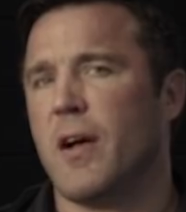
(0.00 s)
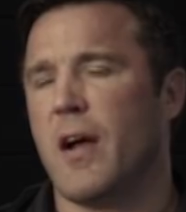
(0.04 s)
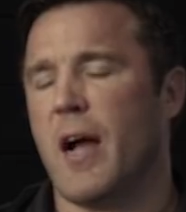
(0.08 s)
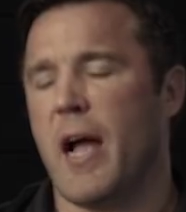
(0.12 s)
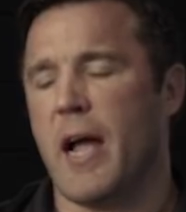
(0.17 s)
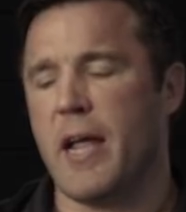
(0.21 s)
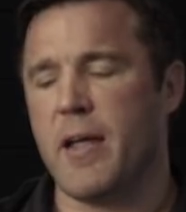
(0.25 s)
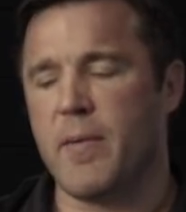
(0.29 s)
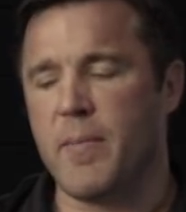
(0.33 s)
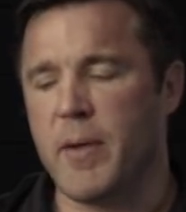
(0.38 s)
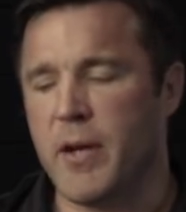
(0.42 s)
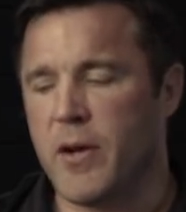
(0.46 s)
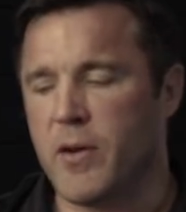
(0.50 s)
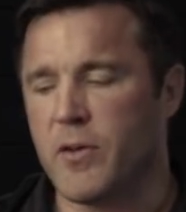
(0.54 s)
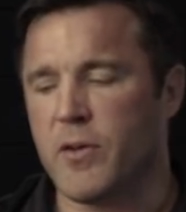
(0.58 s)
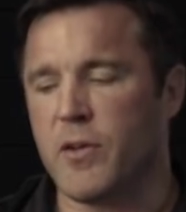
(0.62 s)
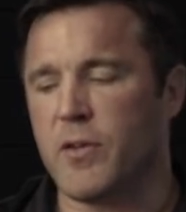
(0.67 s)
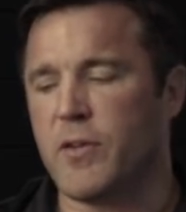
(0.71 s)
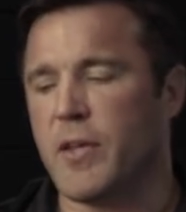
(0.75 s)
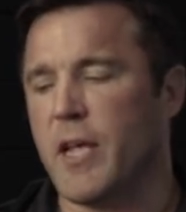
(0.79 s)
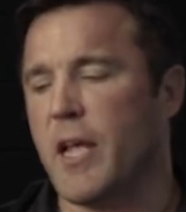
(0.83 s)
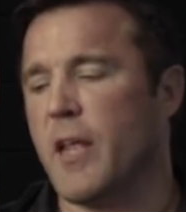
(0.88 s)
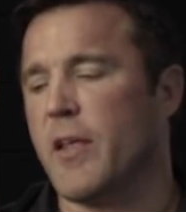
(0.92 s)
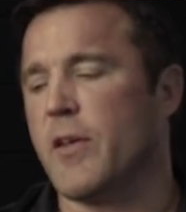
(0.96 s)
I am here
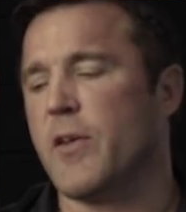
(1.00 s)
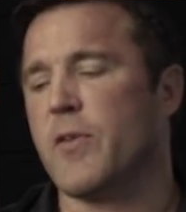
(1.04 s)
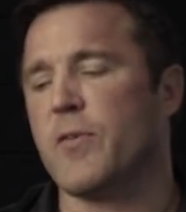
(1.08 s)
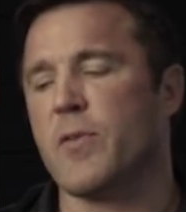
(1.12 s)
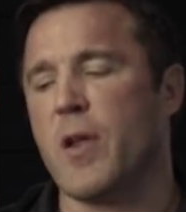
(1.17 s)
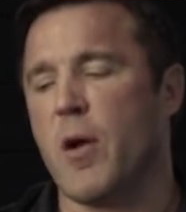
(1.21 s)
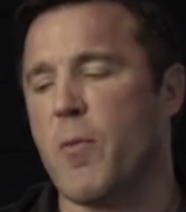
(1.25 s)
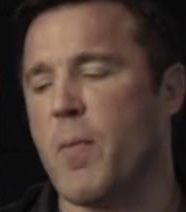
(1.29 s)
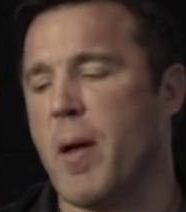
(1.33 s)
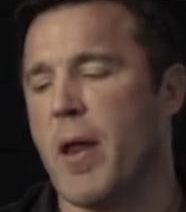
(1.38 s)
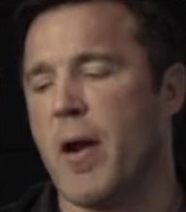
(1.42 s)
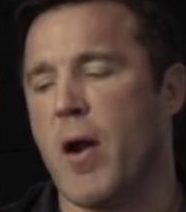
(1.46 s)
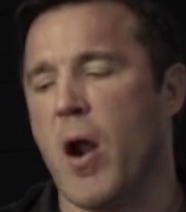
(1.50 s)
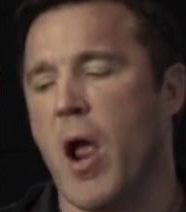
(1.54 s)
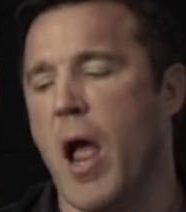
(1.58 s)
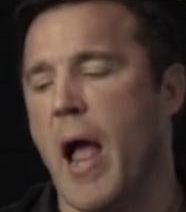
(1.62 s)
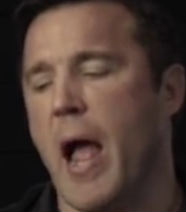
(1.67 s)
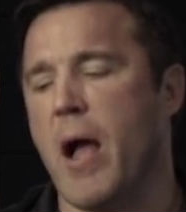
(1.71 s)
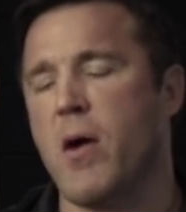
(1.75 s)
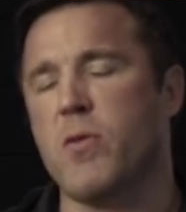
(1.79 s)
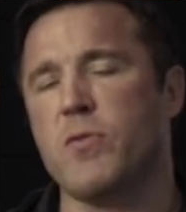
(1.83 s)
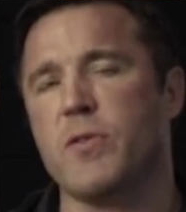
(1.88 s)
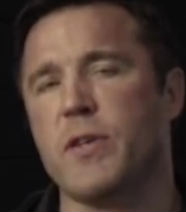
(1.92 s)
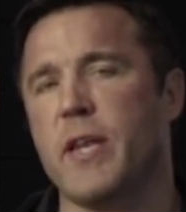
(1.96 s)
to tell you, no matter
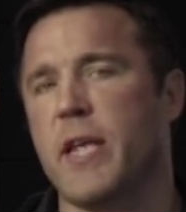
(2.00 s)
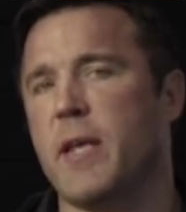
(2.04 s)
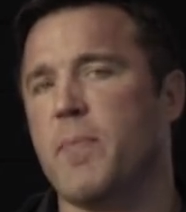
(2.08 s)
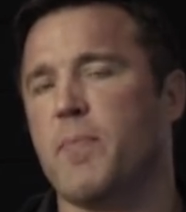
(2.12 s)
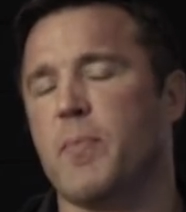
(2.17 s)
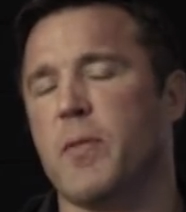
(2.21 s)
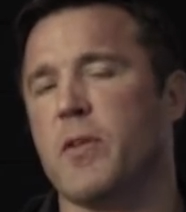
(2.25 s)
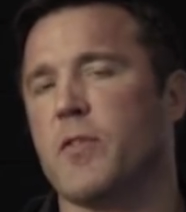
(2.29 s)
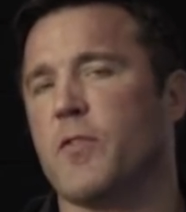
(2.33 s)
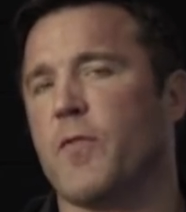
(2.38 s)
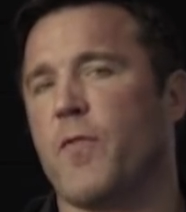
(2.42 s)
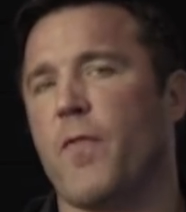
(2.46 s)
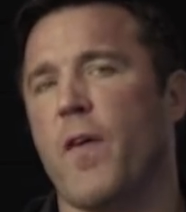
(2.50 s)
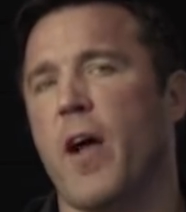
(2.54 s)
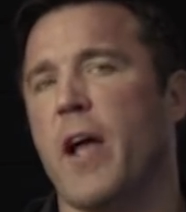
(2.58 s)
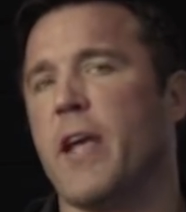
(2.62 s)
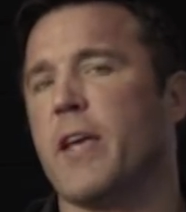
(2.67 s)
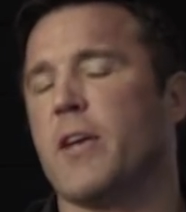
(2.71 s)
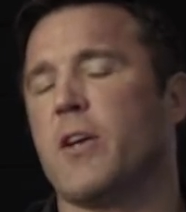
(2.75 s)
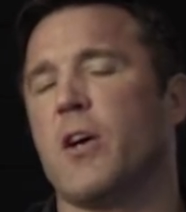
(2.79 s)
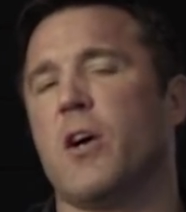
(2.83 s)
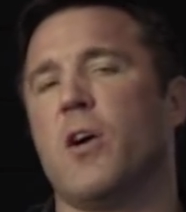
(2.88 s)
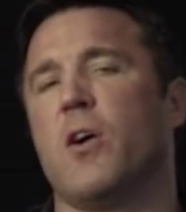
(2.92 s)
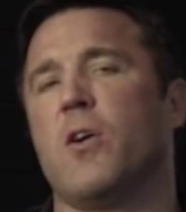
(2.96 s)
how deep this
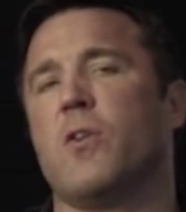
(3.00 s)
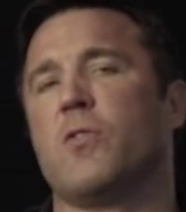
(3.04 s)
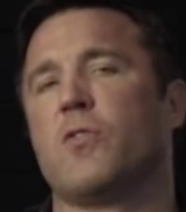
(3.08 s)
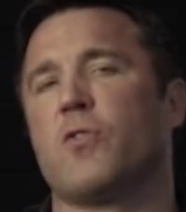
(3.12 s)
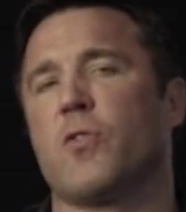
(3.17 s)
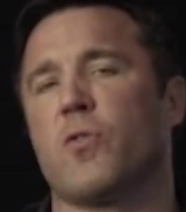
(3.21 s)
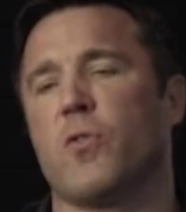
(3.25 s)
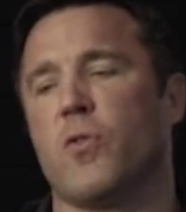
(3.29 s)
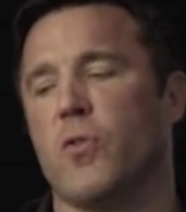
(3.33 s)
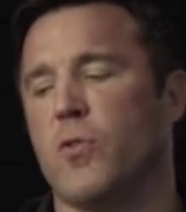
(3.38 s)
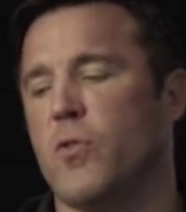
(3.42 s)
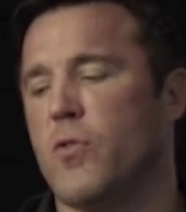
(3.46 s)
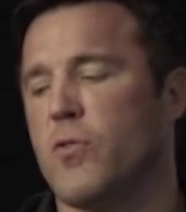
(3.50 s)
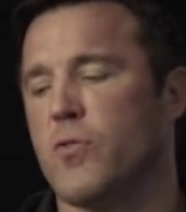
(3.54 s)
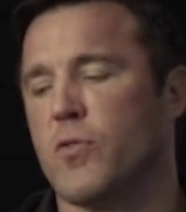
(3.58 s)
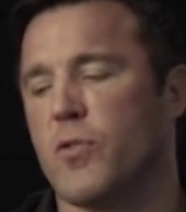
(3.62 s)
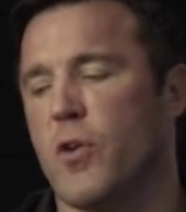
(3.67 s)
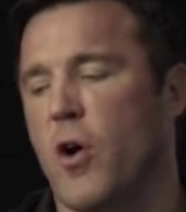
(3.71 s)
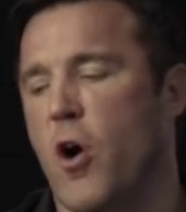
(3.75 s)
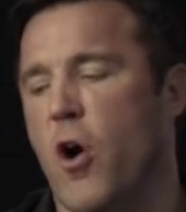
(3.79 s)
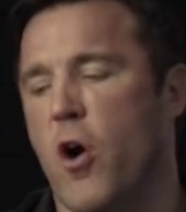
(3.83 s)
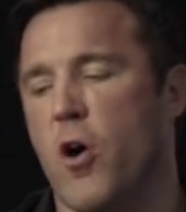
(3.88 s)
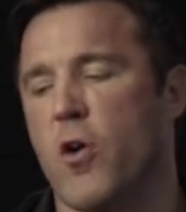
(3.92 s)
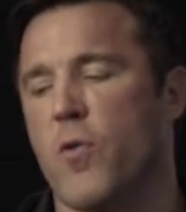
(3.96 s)
fight goes or
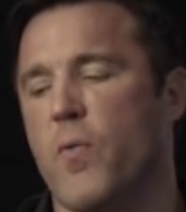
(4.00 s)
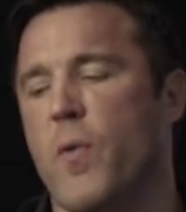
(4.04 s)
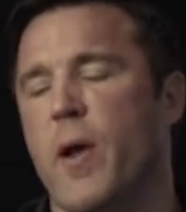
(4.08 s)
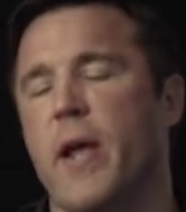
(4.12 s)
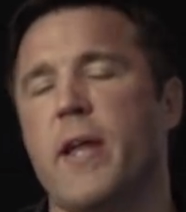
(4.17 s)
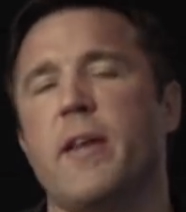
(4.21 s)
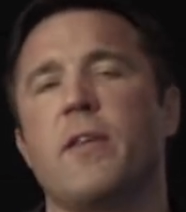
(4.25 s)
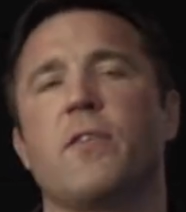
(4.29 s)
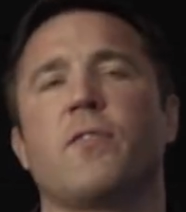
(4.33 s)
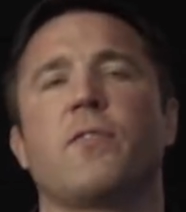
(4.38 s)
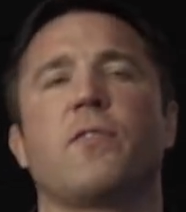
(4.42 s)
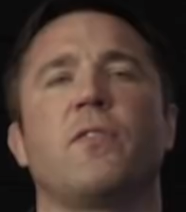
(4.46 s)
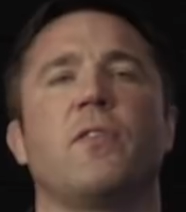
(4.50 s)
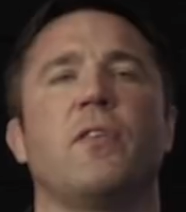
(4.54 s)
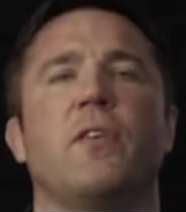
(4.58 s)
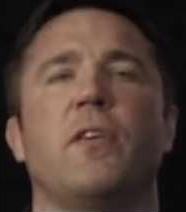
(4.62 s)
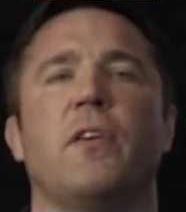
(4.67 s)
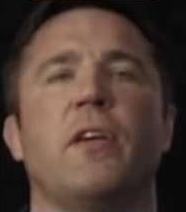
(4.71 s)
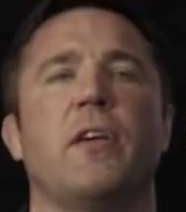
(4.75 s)
whose heart rate is